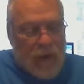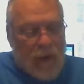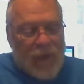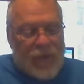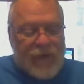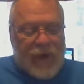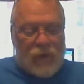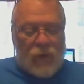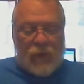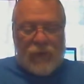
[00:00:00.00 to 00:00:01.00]
And the 10
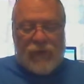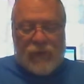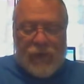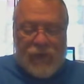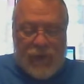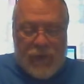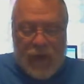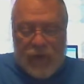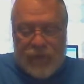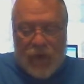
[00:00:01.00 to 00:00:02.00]
horns which
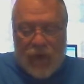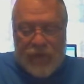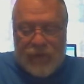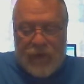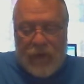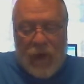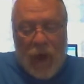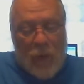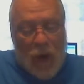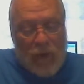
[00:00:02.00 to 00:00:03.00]
thou sawest
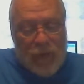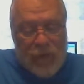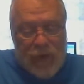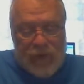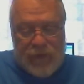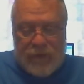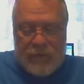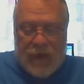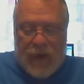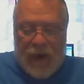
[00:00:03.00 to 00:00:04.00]
upon the beast,
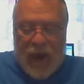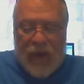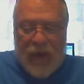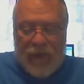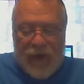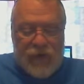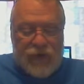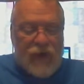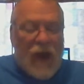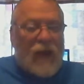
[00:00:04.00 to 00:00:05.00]
these
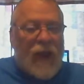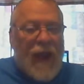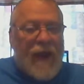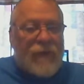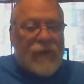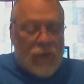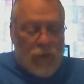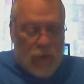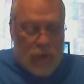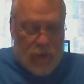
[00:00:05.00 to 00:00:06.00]
shall hate the
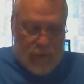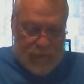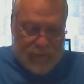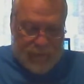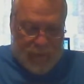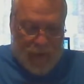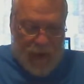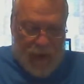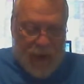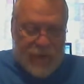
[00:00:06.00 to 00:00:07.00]
whore,
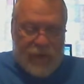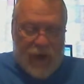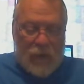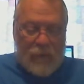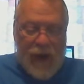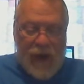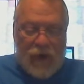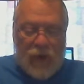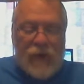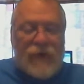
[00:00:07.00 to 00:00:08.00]
and shall make
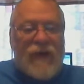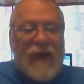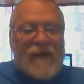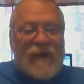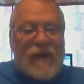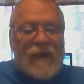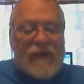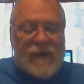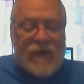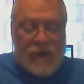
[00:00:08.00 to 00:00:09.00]
her
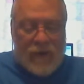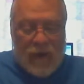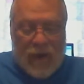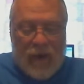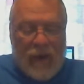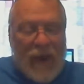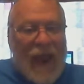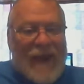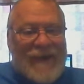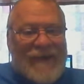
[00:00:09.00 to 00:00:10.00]
desolate,
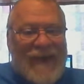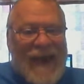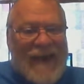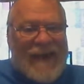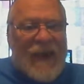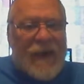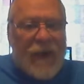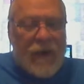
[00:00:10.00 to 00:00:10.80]
and naked,